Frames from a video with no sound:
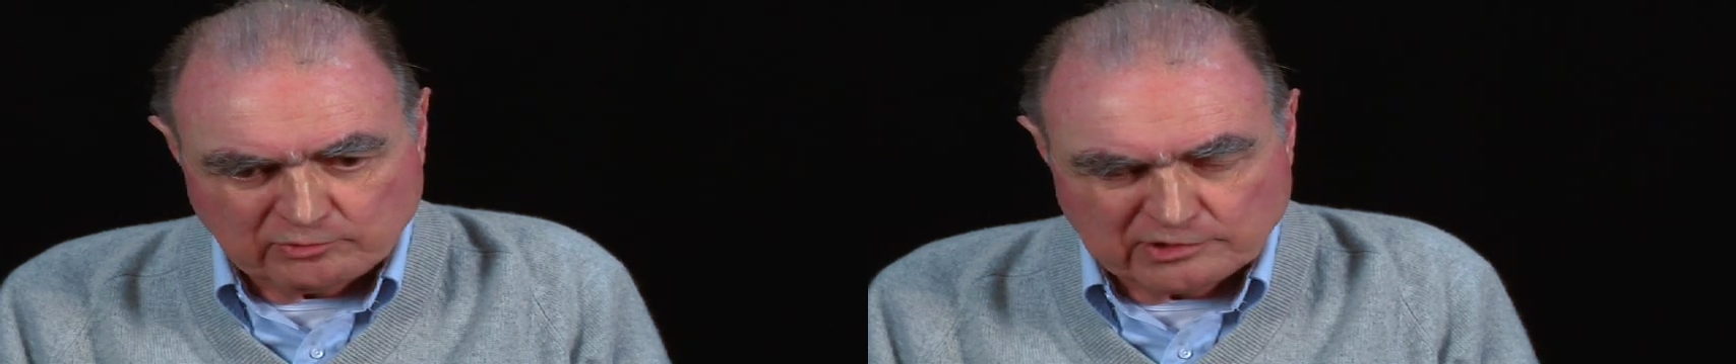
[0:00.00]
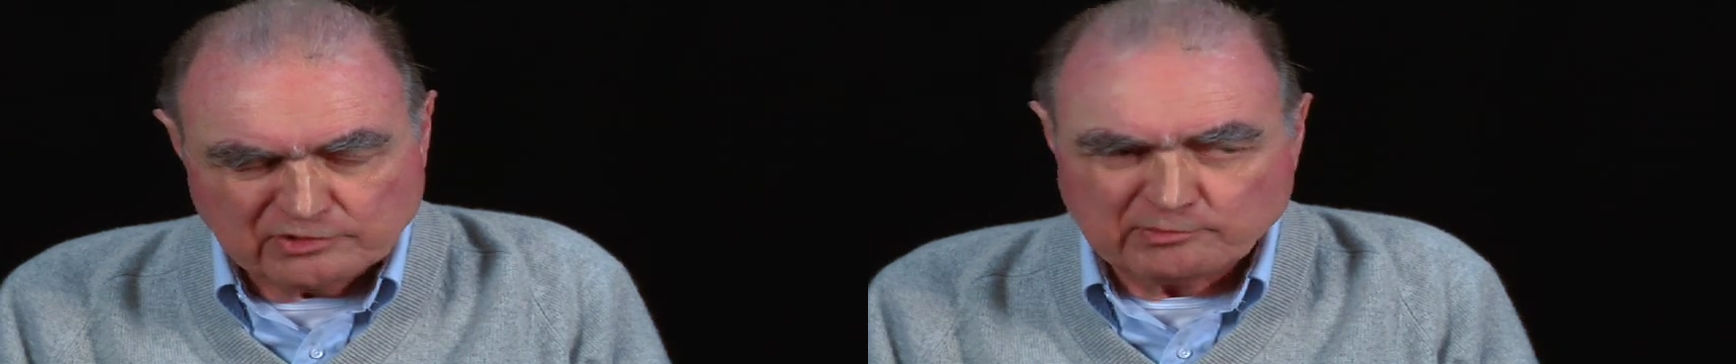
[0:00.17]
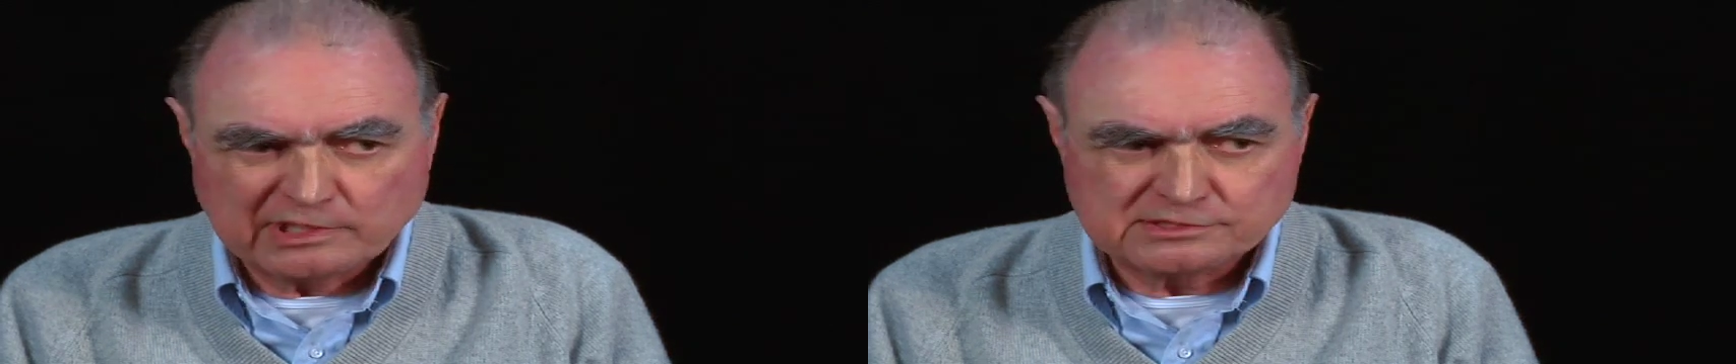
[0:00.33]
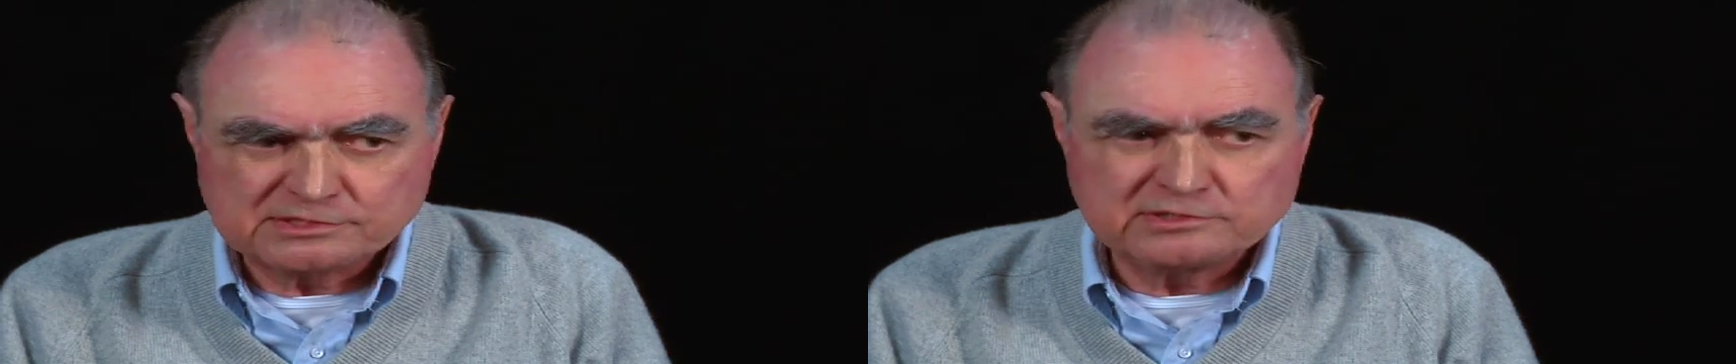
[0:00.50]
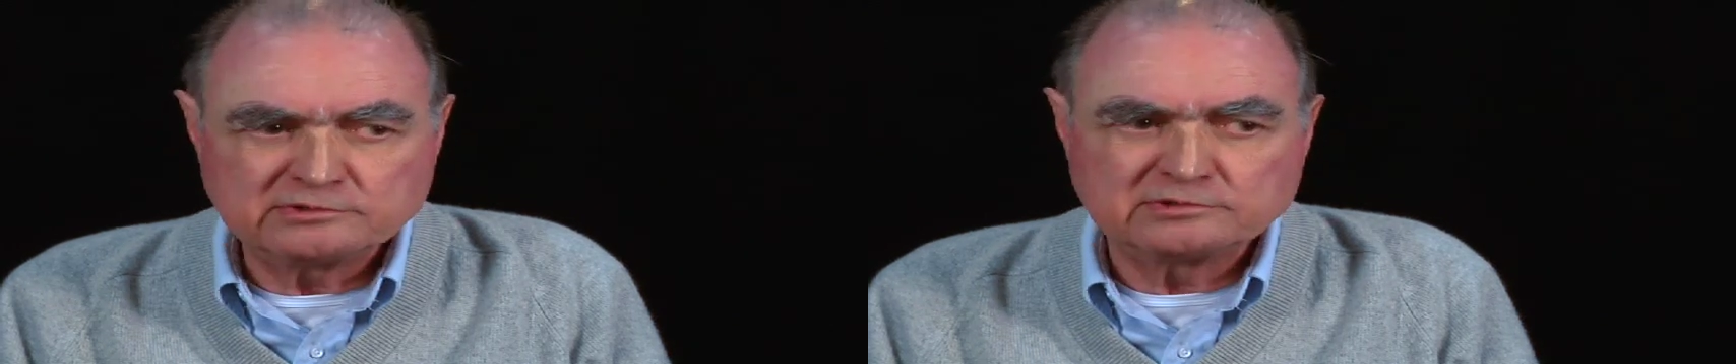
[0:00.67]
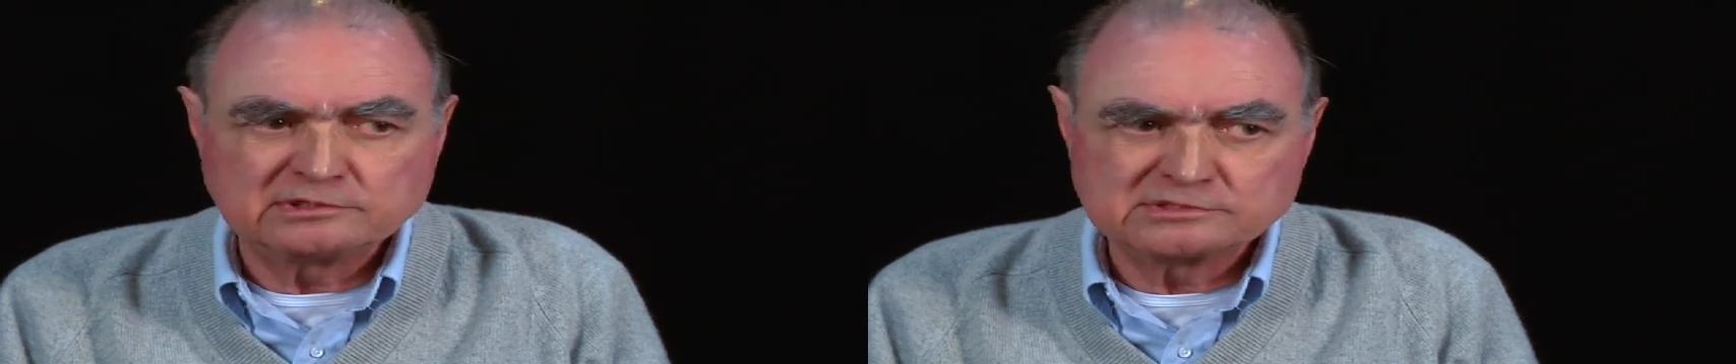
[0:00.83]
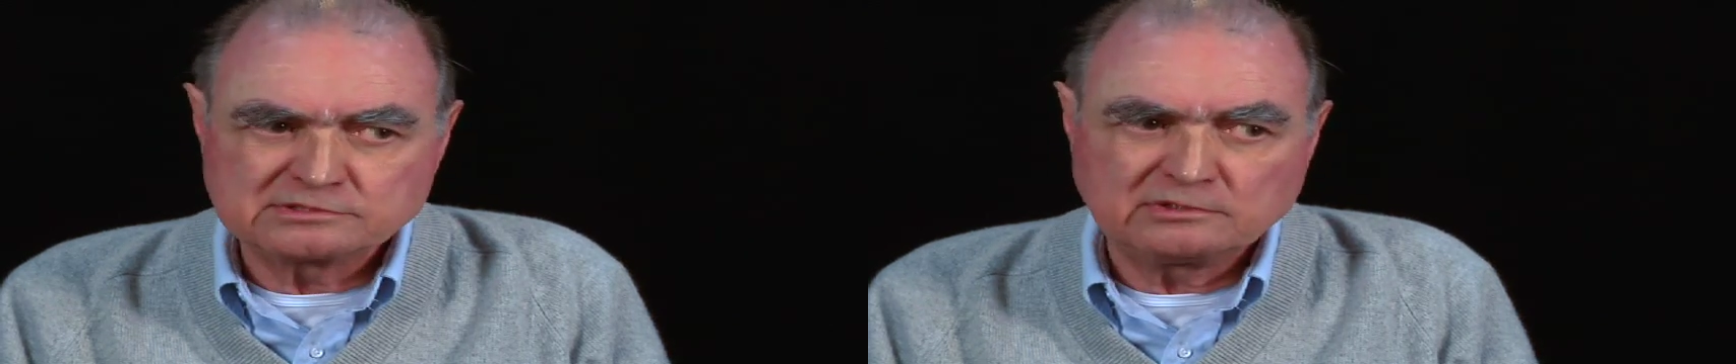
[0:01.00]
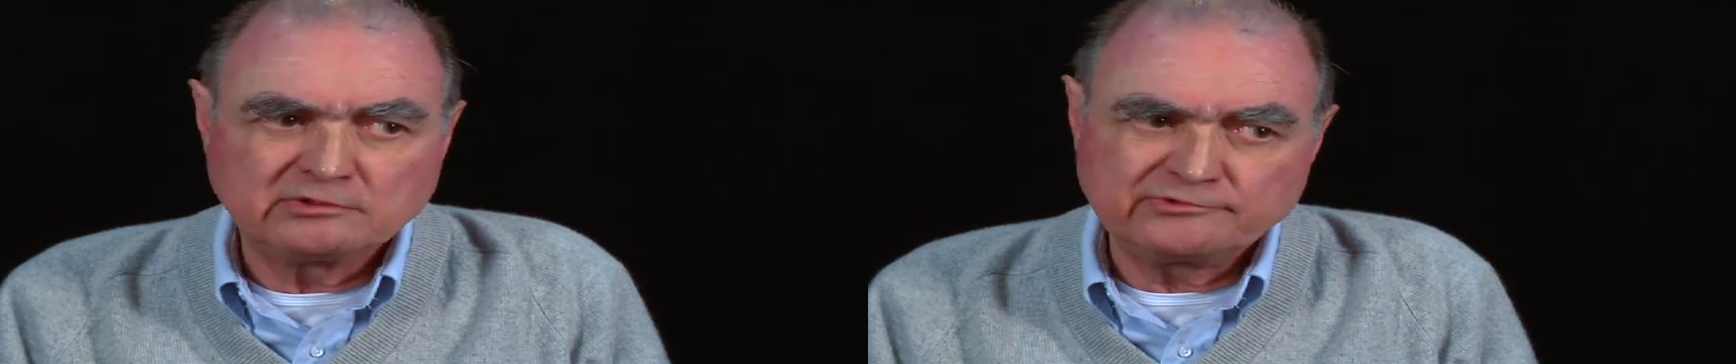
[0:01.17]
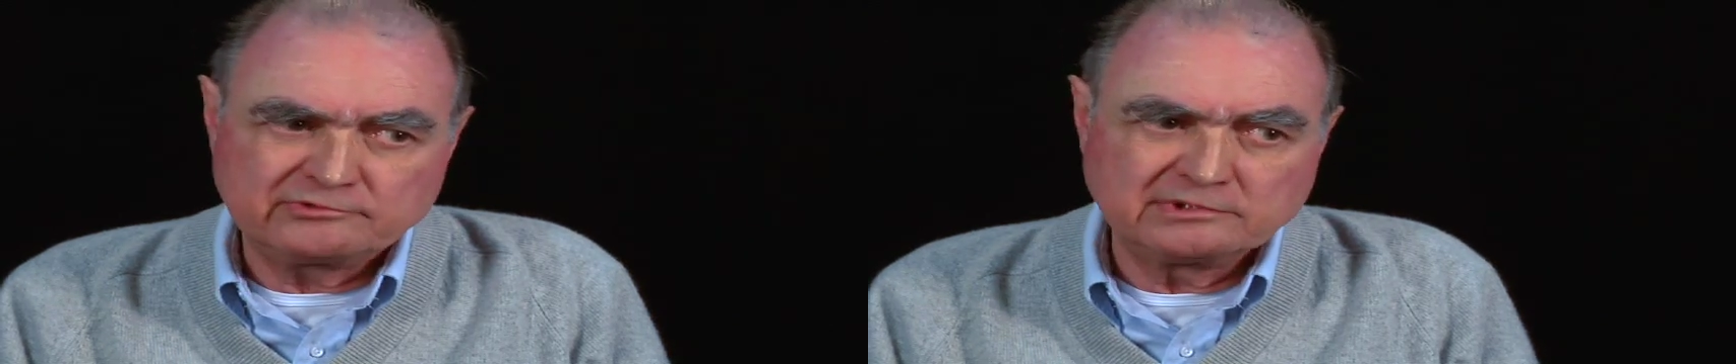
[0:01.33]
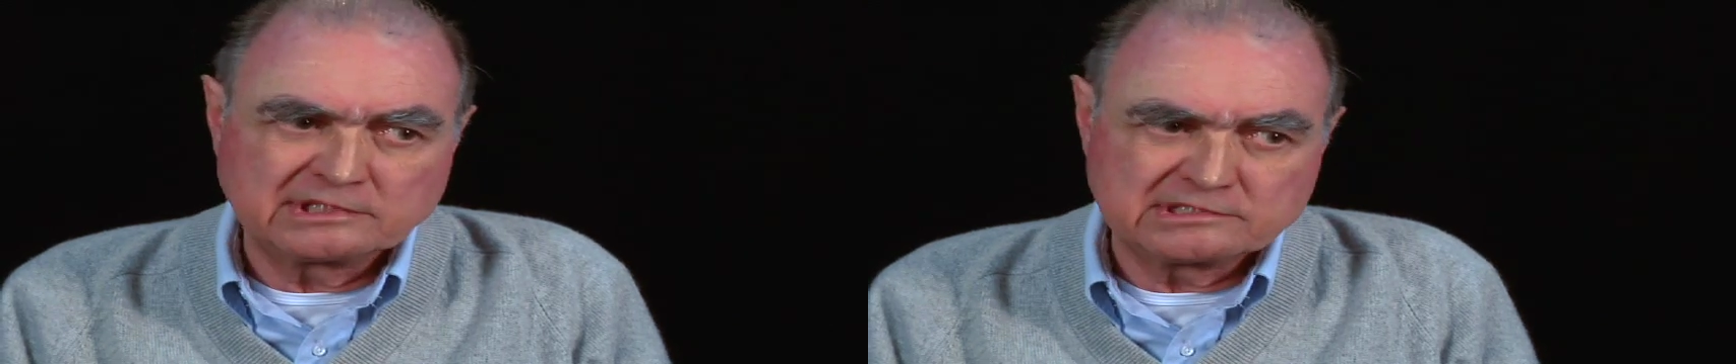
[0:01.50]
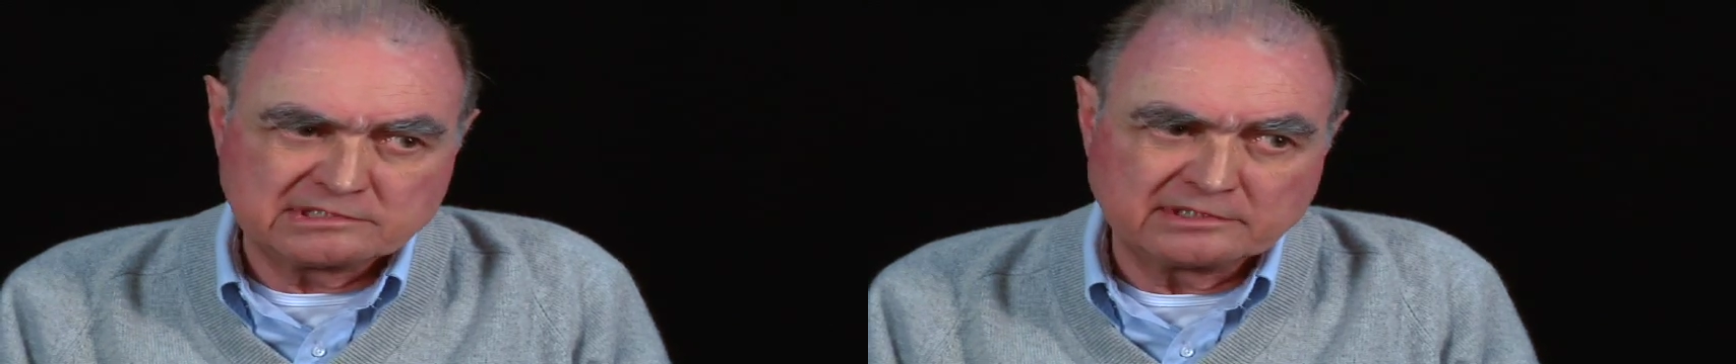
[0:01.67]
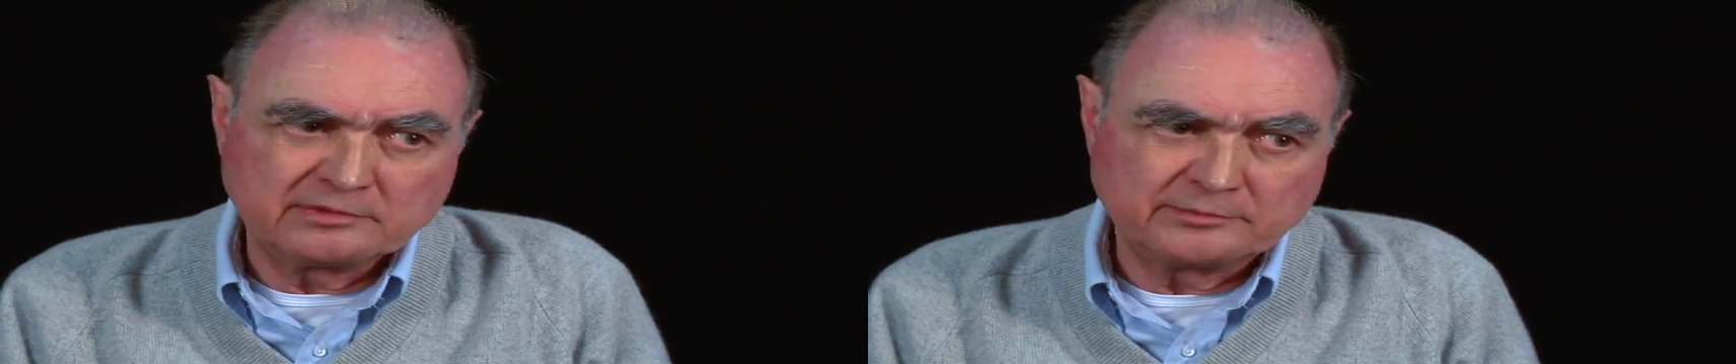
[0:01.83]
with my students all through
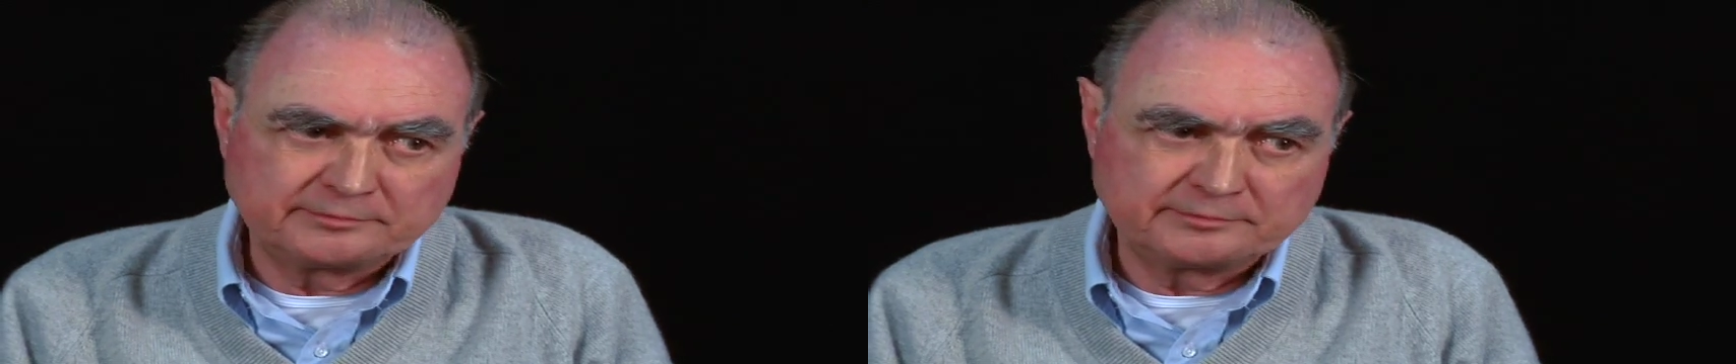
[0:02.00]
that time.